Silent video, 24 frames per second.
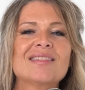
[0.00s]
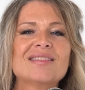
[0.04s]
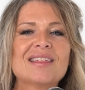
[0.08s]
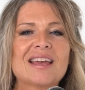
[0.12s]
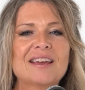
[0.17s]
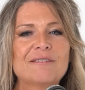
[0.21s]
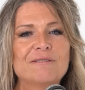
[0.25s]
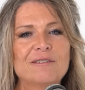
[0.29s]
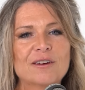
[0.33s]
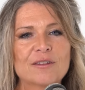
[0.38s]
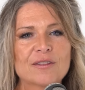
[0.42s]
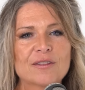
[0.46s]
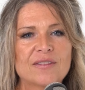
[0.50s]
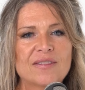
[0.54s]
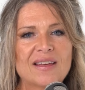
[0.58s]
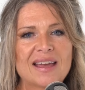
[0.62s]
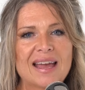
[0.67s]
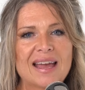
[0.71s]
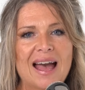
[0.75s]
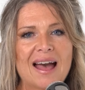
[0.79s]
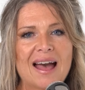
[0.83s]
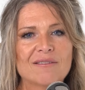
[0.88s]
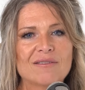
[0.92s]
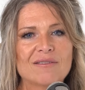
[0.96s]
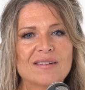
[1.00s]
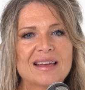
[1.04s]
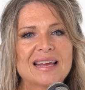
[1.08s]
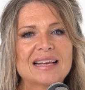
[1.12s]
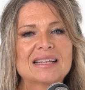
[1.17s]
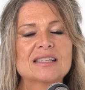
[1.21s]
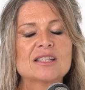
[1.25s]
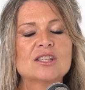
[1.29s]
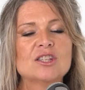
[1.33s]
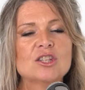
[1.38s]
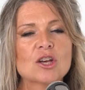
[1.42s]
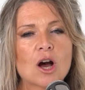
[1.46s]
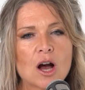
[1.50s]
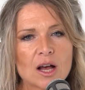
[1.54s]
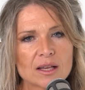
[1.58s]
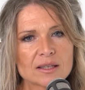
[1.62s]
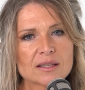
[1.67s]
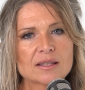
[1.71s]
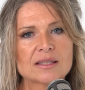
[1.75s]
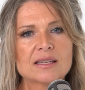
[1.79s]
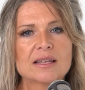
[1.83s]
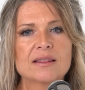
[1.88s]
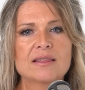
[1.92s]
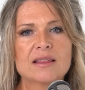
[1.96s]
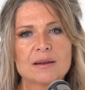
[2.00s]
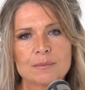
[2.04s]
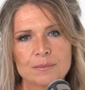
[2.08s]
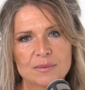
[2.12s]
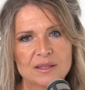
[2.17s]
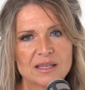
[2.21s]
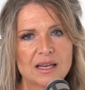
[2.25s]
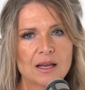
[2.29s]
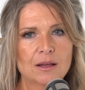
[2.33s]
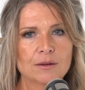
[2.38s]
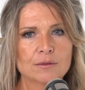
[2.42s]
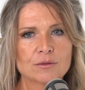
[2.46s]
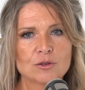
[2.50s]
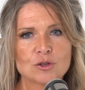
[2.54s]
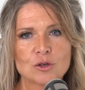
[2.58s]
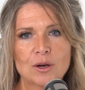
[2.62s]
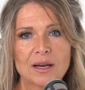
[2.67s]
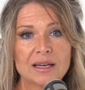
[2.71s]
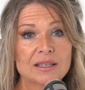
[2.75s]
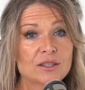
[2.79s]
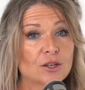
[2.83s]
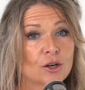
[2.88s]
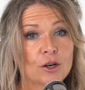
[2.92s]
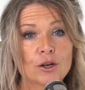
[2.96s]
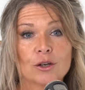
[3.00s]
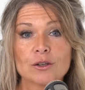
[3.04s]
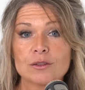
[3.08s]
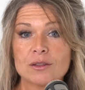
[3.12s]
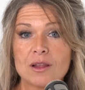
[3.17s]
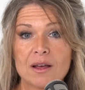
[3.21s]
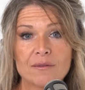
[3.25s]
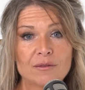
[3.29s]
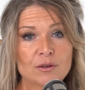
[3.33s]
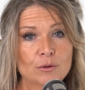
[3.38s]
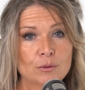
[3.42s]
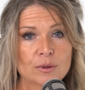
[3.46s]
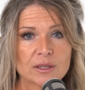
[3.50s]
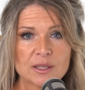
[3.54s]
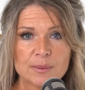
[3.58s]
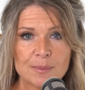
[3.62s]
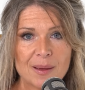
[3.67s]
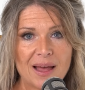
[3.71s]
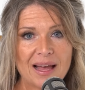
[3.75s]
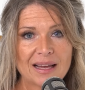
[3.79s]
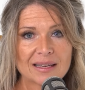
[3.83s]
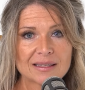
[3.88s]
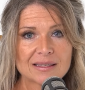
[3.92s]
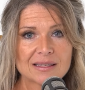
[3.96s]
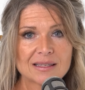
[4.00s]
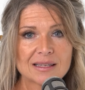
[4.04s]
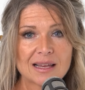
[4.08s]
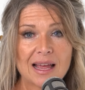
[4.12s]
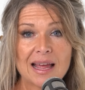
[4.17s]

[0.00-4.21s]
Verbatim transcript: They feel that they have exhausted themselves trying to earn love and respect,